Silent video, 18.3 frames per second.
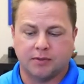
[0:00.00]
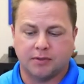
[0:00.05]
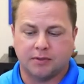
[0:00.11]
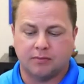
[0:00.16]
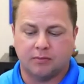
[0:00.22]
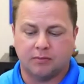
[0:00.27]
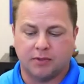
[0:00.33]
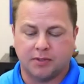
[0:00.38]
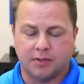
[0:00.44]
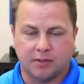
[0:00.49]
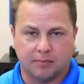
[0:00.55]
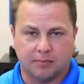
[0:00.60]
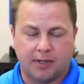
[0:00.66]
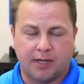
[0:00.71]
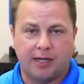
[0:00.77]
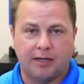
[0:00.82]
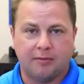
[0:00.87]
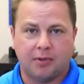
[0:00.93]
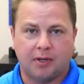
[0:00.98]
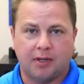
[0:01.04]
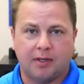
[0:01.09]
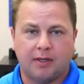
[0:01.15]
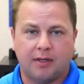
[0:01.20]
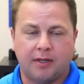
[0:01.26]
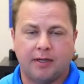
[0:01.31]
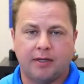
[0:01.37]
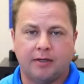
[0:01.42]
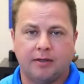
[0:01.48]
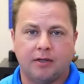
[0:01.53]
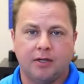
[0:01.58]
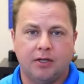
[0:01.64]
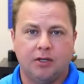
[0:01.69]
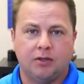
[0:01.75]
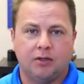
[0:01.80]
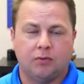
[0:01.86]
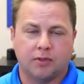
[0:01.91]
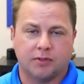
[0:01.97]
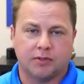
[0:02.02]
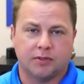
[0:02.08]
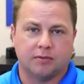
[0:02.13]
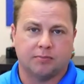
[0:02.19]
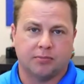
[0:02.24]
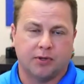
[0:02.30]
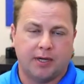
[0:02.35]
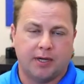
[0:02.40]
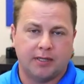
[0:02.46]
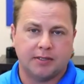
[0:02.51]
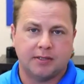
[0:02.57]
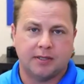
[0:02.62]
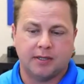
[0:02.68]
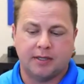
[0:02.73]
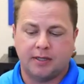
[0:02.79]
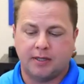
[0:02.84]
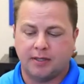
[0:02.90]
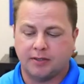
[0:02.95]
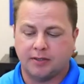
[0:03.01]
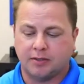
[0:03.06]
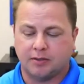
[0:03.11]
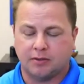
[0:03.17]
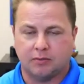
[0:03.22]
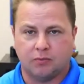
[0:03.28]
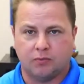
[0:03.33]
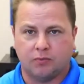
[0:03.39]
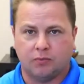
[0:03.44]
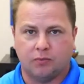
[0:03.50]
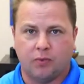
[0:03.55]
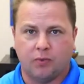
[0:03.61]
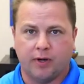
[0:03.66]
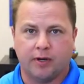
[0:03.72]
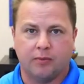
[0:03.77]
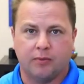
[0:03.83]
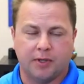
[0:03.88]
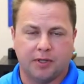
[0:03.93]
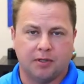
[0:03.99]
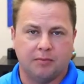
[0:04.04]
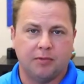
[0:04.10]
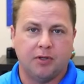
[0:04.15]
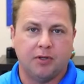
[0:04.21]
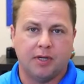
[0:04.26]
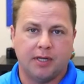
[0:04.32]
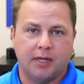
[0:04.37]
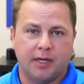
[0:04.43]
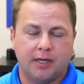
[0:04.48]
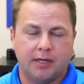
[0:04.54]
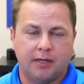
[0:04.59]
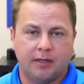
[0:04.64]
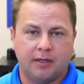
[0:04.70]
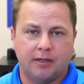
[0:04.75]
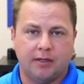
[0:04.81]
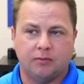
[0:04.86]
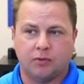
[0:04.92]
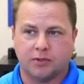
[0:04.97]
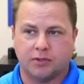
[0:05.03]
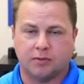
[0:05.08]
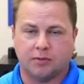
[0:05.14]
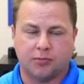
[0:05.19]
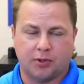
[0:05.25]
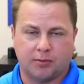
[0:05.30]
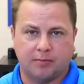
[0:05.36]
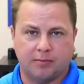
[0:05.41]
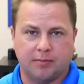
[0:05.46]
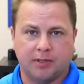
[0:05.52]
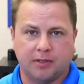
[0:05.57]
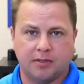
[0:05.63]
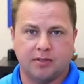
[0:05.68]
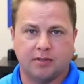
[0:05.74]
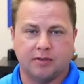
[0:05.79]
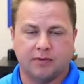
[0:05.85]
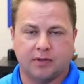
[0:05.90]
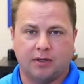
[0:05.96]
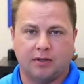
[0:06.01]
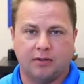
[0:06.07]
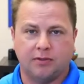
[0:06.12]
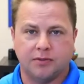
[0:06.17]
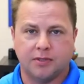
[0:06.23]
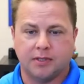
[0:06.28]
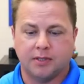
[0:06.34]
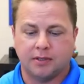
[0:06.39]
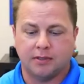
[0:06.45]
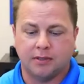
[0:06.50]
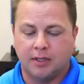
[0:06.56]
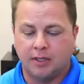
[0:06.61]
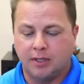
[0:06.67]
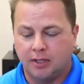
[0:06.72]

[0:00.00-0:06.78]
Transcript: what's in the pipeline, what's the process, where are we communicating, what's the probability of closing.